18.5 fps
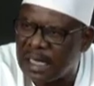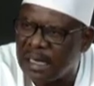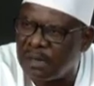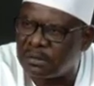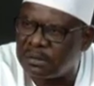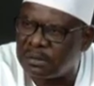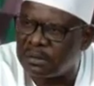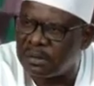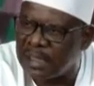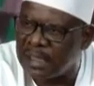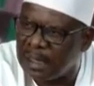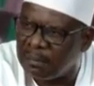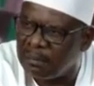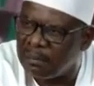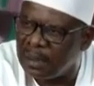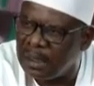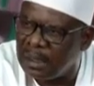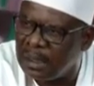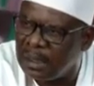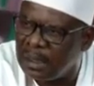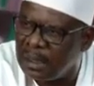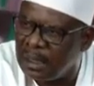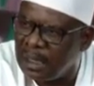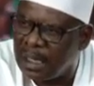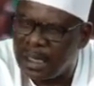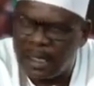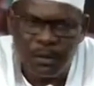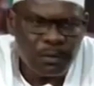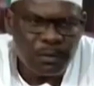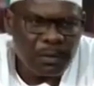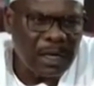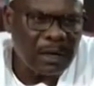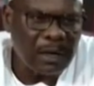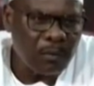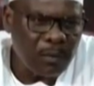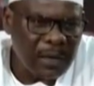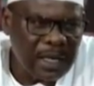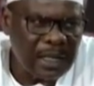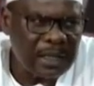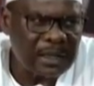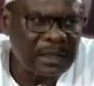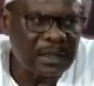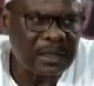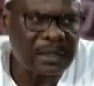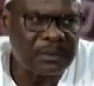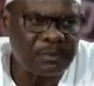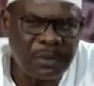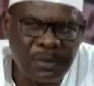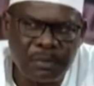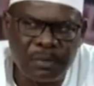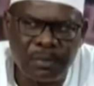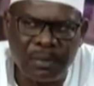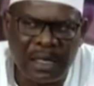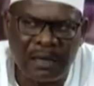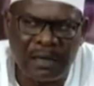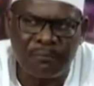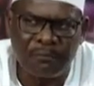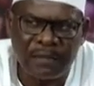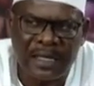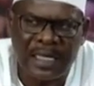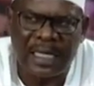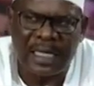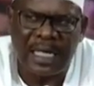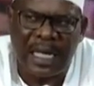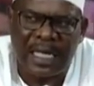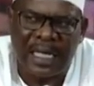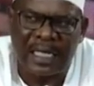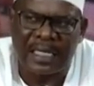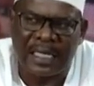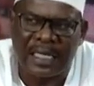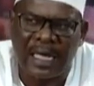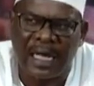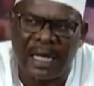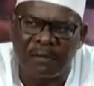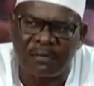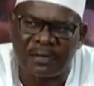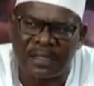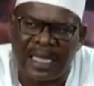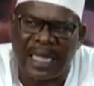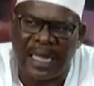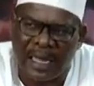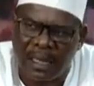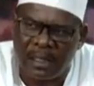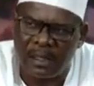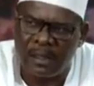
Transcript: out to them. Are you aware that people are very angry out there?